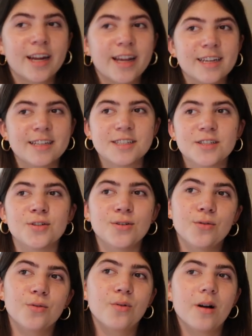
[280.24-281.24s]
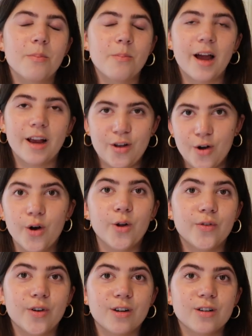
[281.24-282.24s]
getting into my
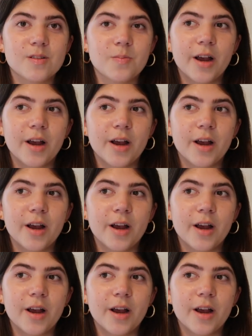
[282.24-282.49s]
Converse.